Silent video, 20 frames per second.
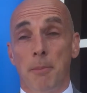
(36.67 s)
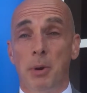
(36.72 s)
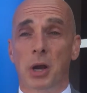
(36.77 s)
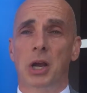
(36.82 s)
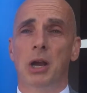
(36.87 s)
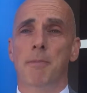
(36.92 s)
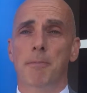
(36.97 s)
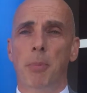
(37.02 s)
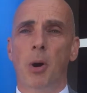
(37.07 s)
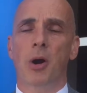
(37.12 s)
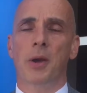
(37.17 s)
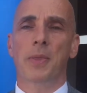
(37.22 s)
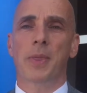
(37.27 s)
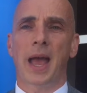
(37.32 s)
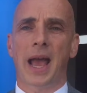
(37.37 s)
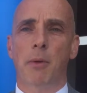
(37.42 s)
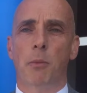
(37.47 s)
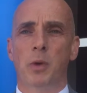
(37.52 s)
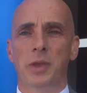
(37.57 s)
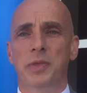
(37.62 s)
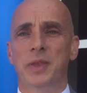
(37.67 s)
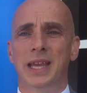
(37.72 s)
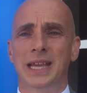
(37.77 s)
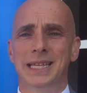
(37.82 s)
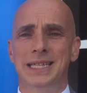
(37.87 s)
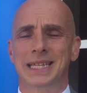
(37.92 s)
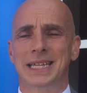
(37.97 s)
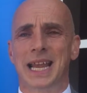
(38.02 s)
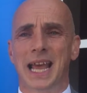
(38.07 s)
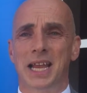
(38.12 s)
But combine that with the
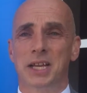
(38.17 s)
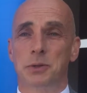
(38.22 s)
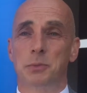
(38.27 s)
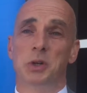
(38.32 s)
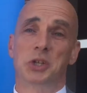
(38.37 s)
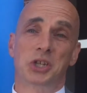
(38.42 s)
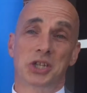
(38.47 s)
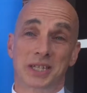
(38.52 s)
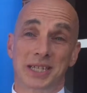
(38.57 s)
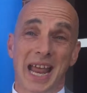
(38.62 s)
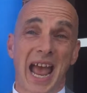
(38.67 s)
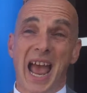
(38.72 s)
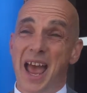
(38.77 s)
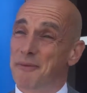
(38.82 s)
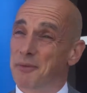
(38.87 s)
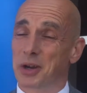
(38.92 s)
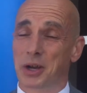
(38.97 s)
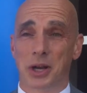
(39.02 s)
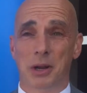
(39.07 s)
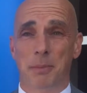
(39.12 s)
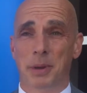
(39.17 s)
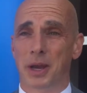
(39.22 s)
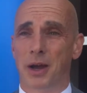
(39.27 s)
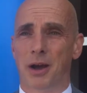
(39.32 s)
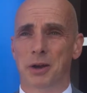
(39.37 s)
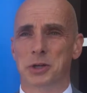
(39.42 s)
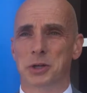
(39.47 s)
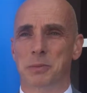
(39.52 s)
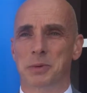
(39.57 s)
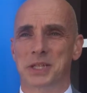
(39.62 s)
internet, which isn't ever going to be
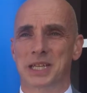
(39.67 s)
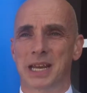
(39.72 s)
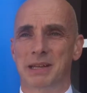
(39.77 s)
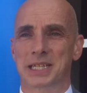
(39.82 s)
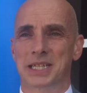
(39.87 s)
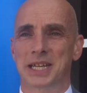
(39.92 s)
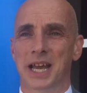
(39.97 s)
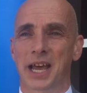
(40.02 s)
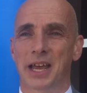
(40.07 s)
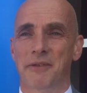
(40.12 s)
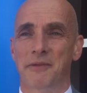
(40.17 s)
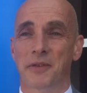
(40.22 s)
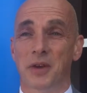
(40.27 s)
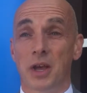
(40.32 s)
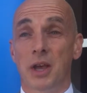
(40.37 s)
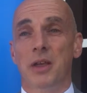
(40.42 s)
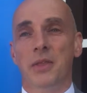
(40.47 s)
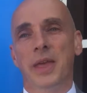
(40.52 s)
100% safe,